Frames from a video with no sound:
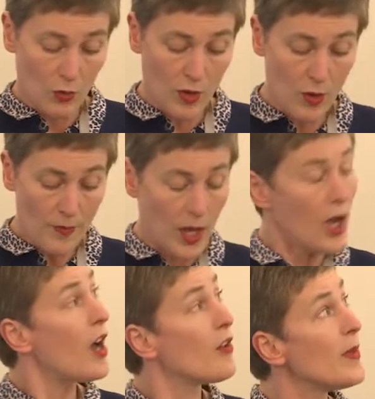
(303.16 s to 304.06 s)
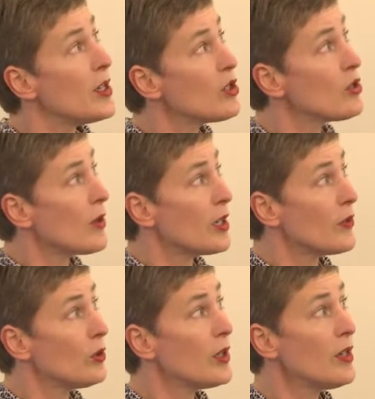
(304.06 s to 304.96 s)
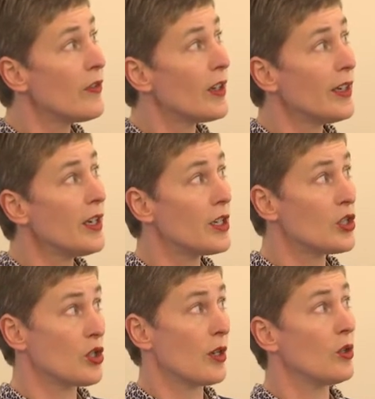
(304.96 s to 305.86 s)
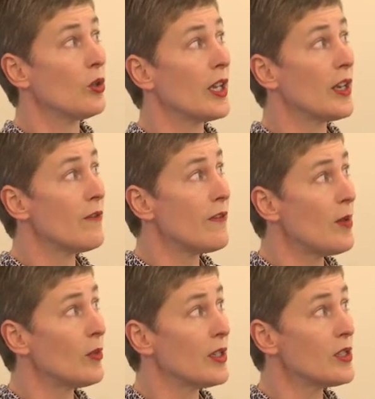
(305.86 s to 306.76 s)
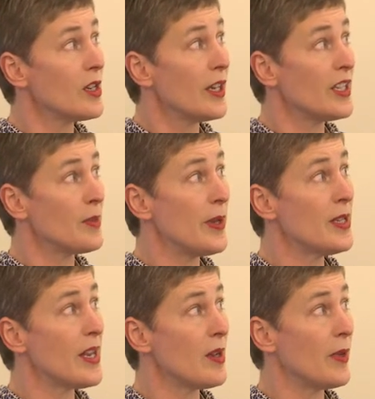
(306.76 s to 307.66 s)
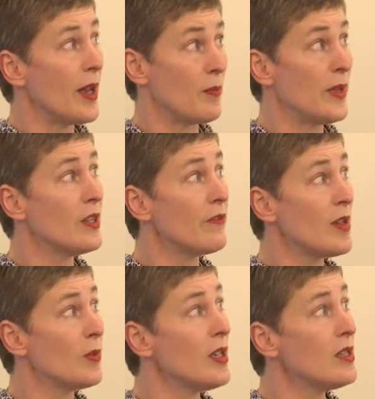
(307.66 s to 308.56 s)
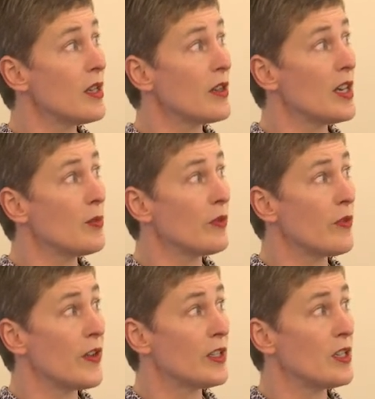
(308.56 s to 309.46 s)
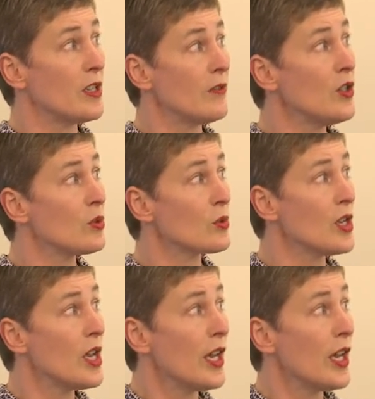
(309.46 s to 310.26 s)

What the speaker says: Well, I've mentioned already, if you're looking for linkage, you're looking in families, it depends how big the family is and the number of affected individuals.